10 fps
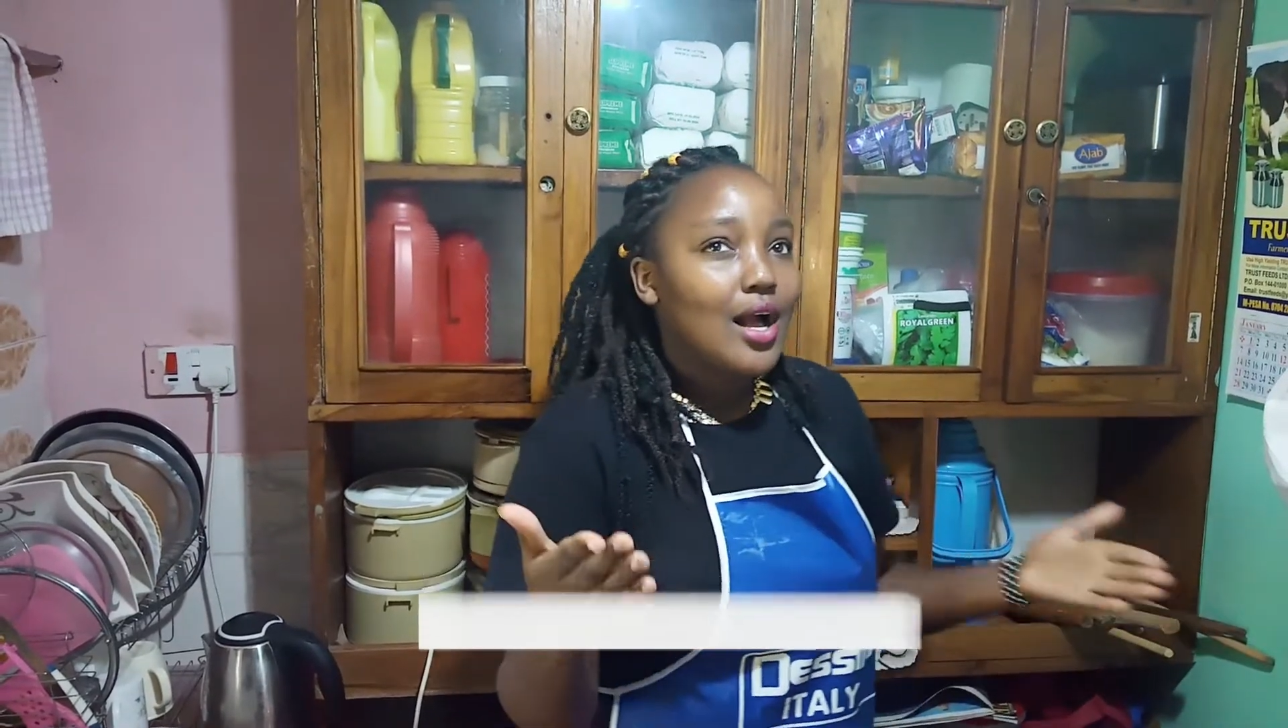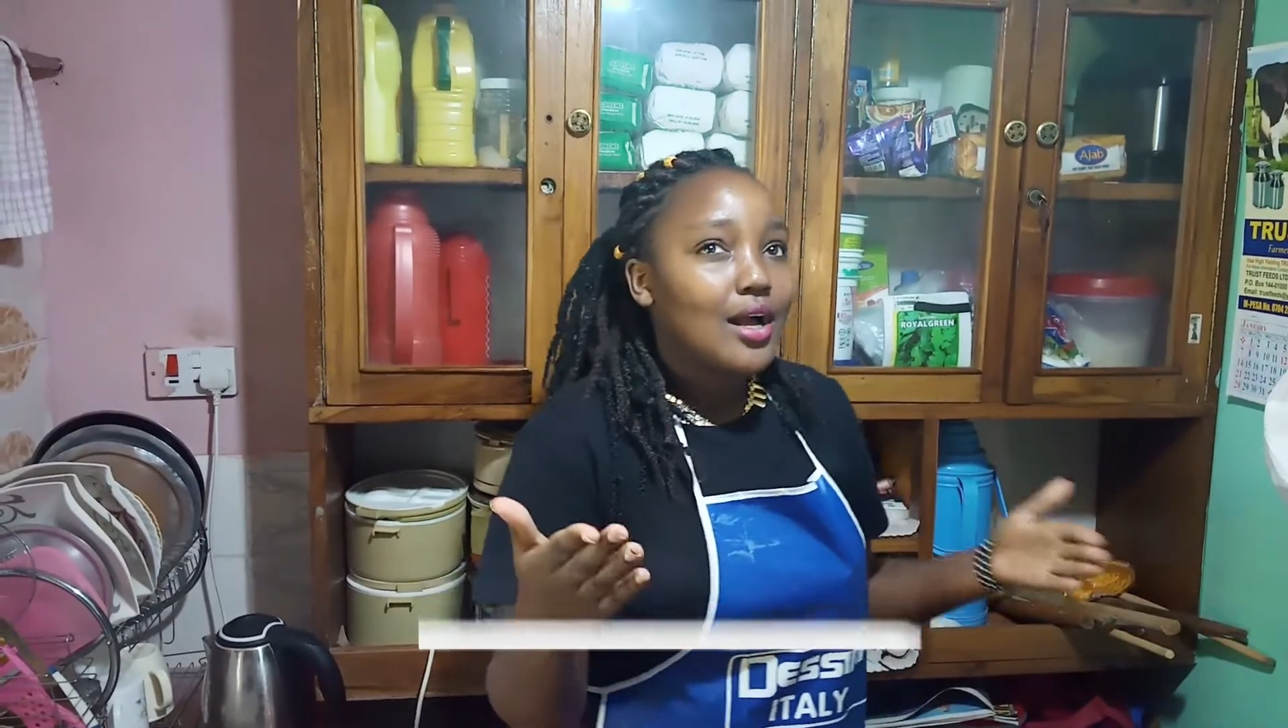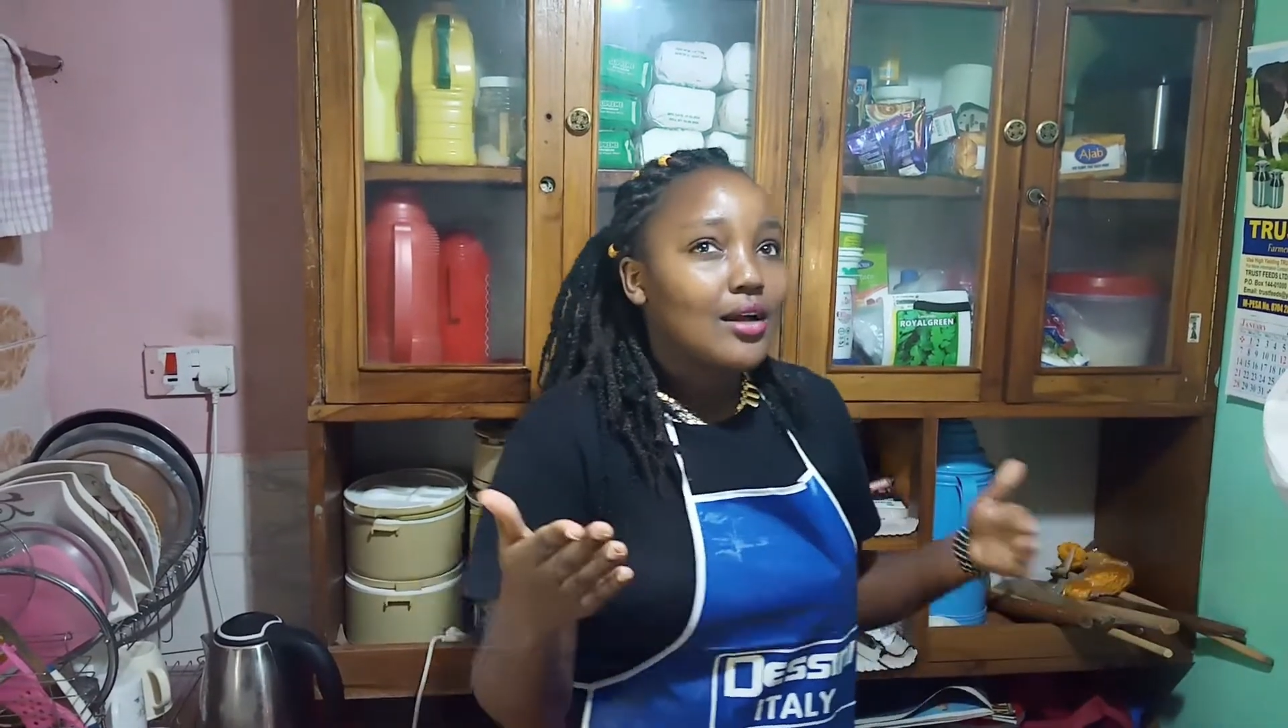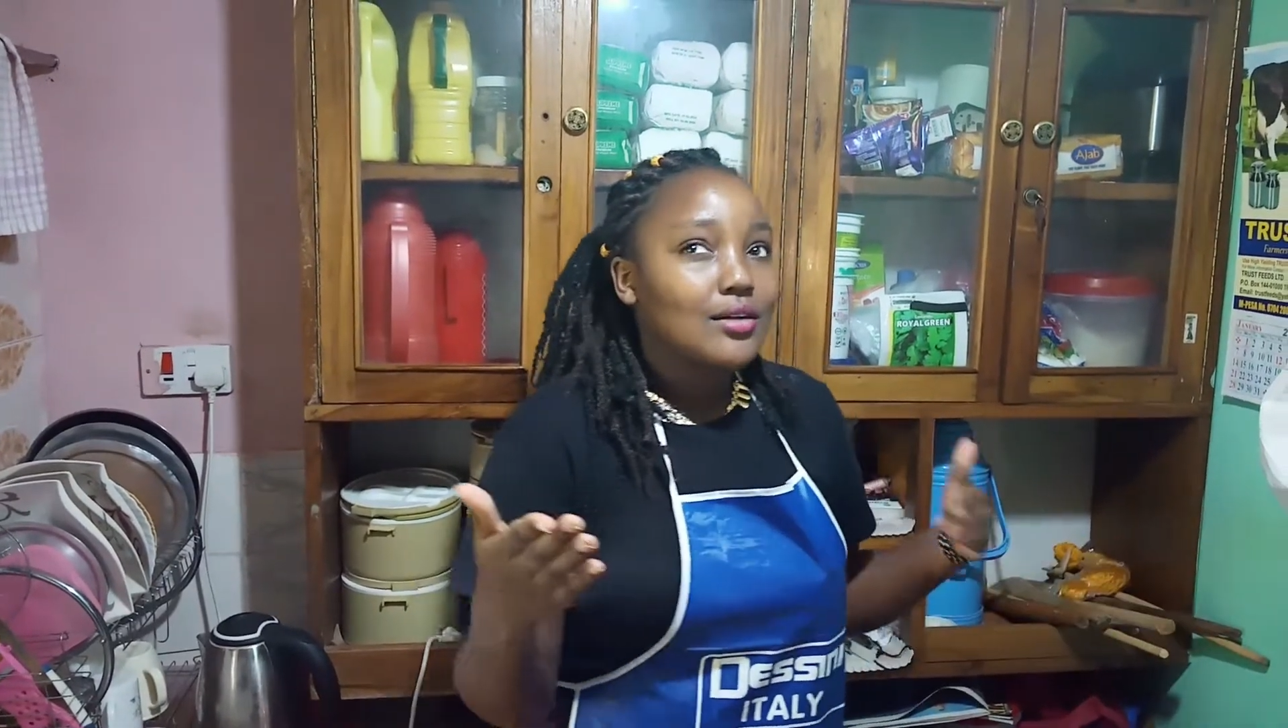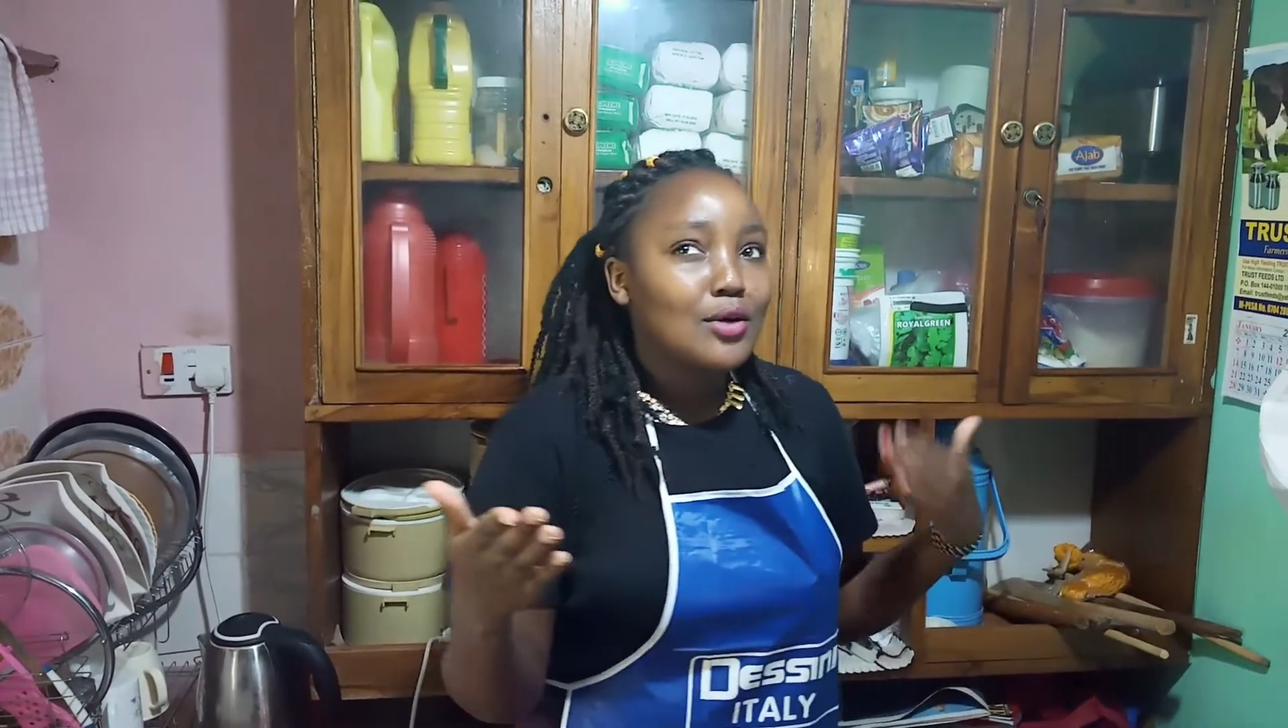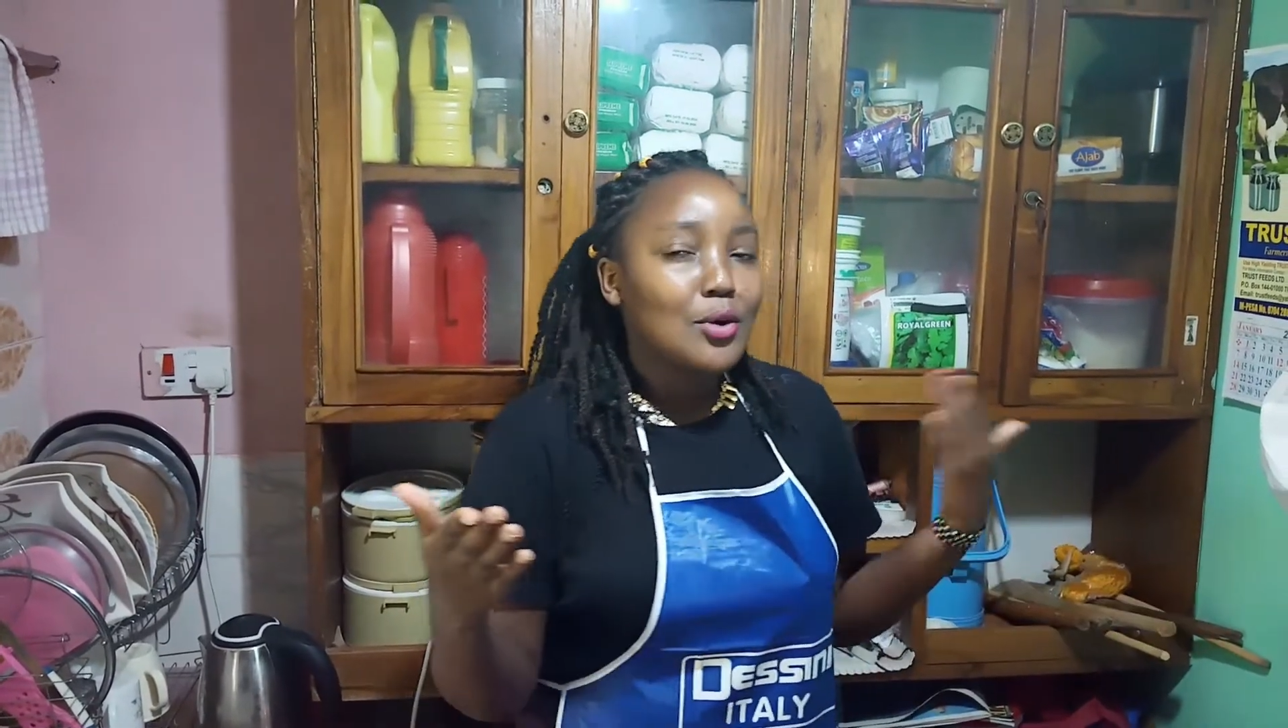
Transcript: an